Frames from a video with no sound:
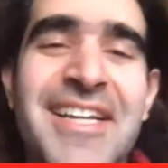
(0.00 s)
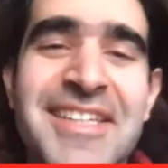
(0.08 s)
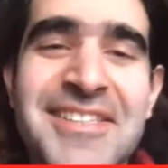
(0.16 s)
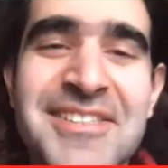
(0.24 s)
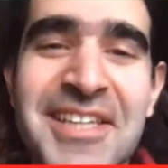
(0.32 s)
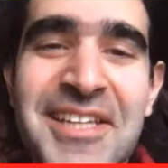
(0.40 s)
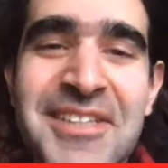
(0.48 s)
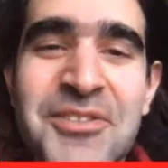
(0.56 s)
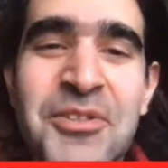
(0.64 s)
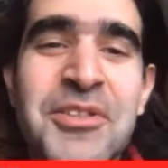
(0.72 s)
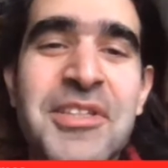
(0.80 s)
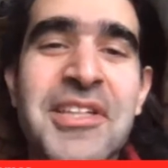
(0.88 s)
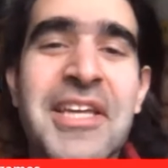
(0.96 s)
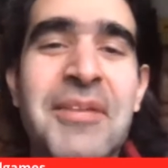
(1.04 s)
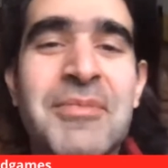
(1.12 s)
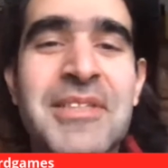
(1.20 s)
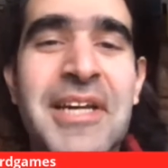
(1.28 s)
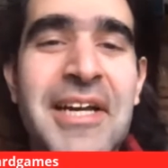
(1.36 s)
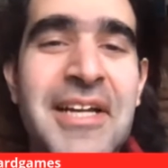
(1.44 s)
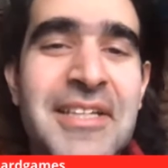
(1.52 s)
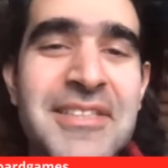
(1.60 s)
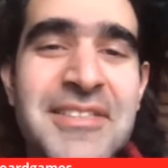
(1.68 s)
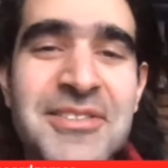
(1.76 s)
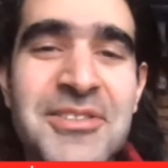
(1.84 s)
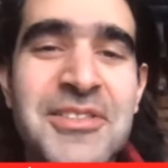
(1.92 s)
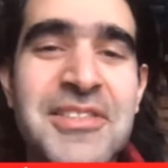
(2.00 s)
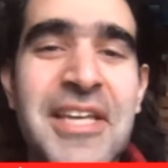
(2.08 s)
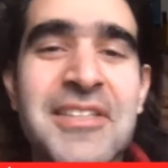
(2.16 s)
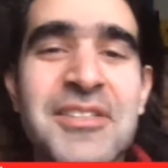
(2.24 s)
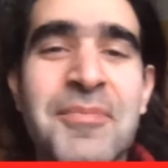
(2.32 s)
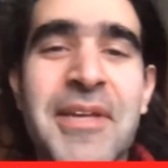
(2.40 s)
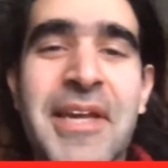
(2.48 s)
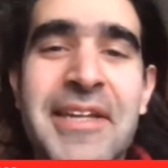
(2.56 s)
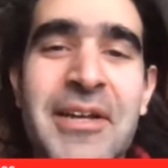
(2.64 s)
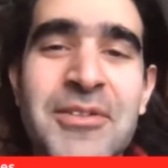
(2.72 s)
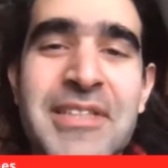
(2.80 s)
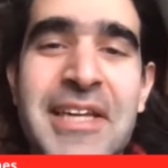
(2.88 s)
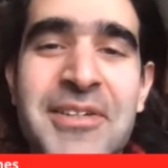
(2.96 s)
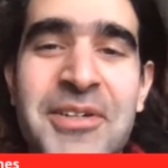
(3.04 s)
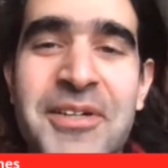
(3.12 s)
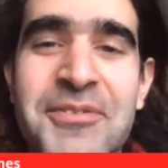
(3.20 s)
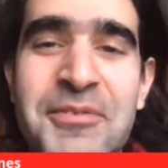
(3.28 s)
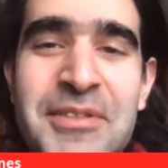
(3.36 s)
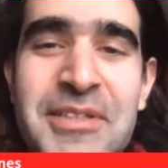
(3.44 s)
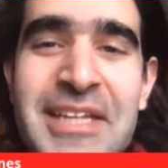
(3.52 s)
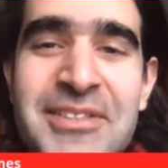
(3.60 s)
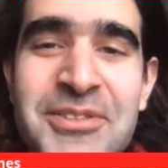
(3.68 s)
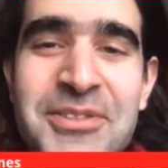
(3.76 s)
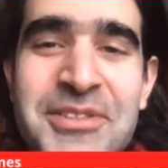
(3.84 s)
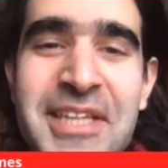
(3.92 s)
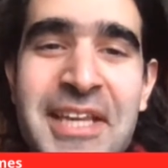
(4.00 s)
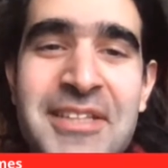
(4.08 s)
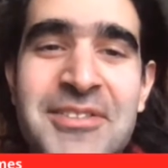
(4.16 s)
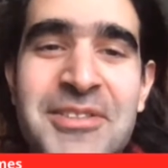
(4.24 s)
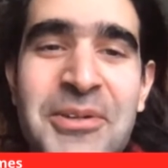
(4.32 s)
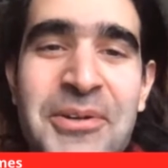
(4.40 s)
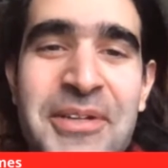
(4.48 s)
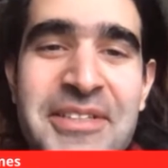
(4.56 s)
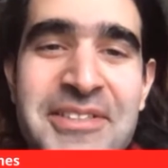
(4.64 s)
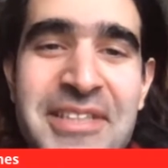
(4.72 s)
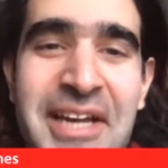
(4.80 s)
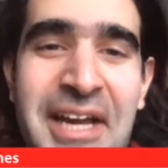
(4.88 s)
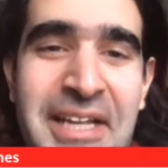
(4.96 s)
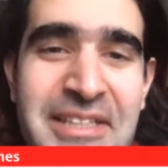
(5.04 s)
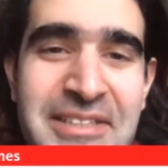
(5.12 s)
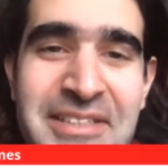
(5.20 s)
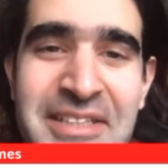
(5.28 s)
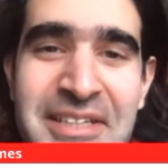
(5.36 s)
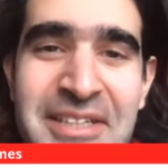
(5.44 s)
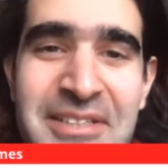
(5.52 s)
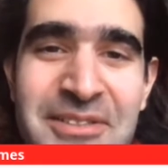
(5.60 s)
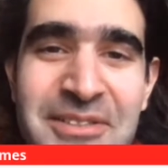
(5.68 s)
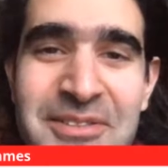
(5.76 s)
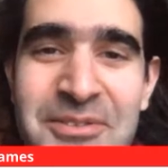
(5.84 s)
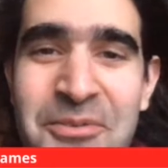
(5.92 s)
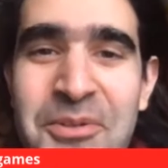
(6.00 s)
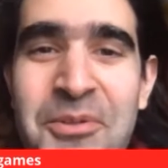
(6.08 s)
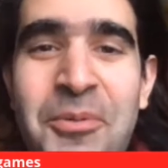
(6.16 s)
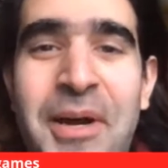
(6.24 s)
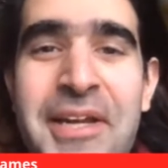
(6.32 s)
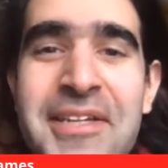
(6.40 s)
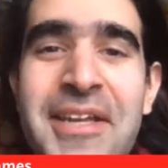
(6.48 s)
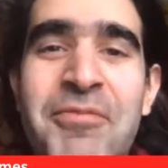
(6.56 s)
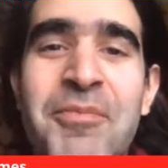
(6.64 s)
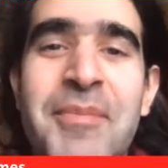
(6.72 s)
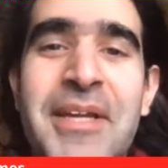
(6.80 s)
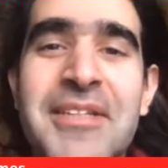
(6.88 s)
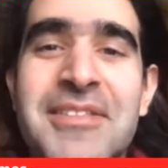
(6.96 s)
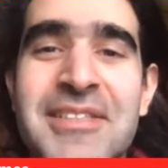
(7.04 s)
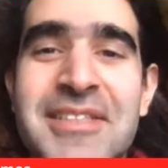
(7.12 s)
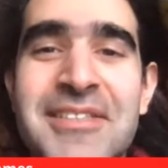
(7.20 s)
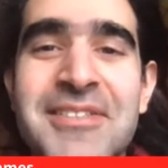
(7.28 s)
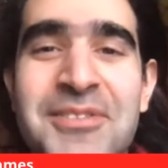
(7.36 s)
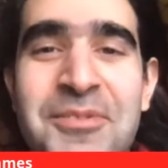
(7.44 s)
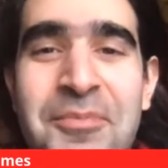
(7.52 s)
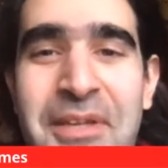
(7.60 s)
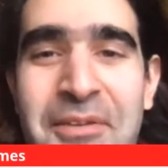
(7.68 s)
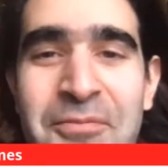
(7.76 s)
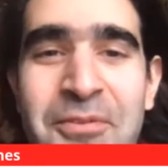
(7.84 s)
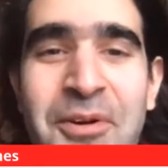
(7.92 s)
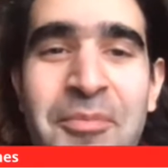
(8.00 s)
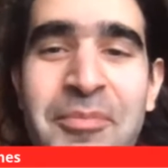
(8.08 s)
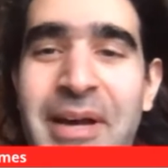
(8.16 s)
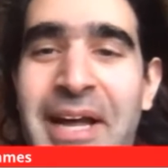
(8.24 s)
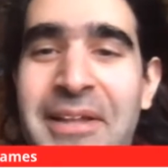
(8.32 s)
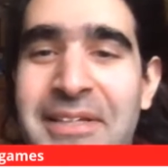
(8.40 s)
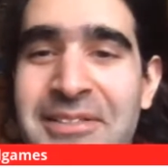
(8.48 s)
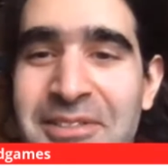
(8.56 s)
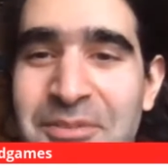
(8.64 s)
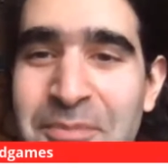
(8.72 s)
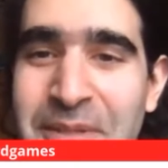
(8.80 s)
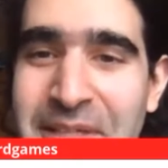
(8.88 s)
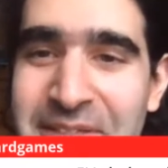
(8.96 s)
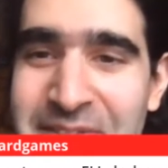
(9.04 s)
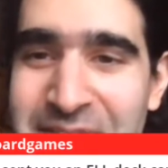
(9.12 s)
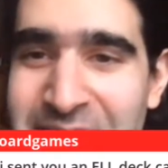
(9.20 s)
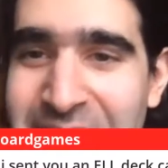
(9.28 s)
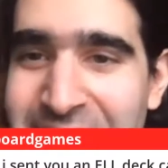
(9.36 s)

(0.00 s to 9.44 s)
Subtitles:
Sate could claim that she sent me an LDEC card with the letters AC on it, and don't know why it never made it to me from Alex's place.